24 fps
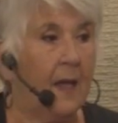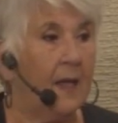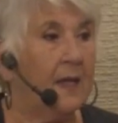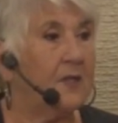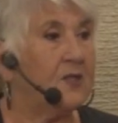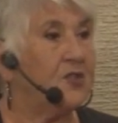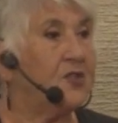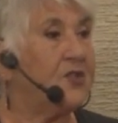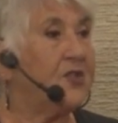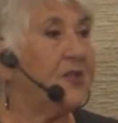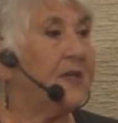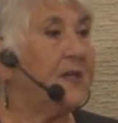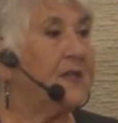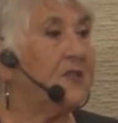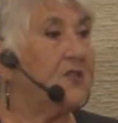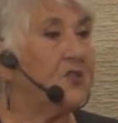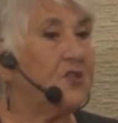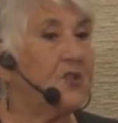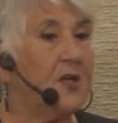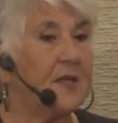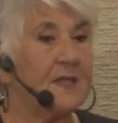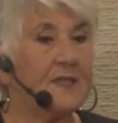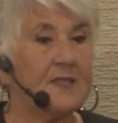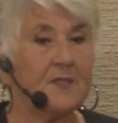She had
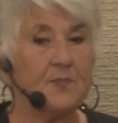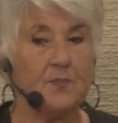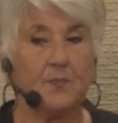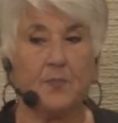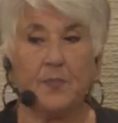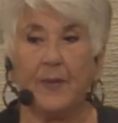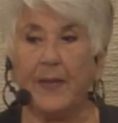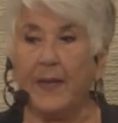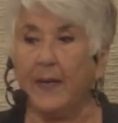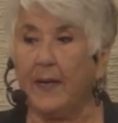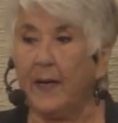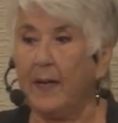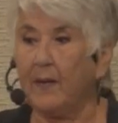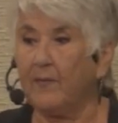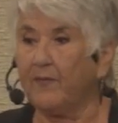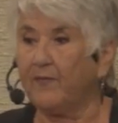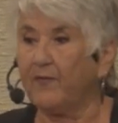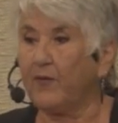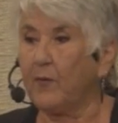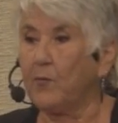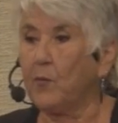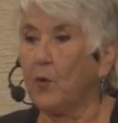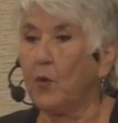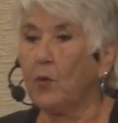just split up
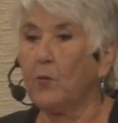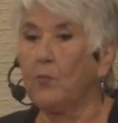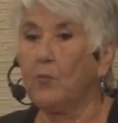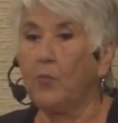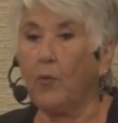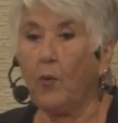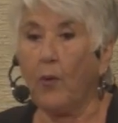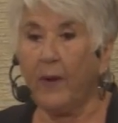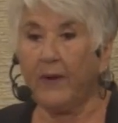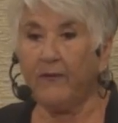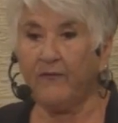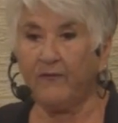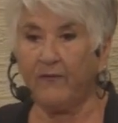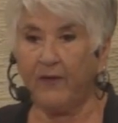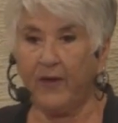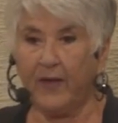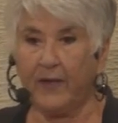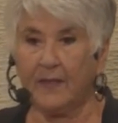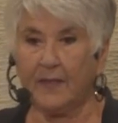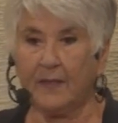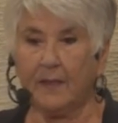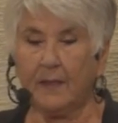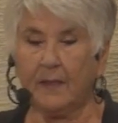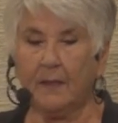from her
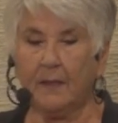boyfriend.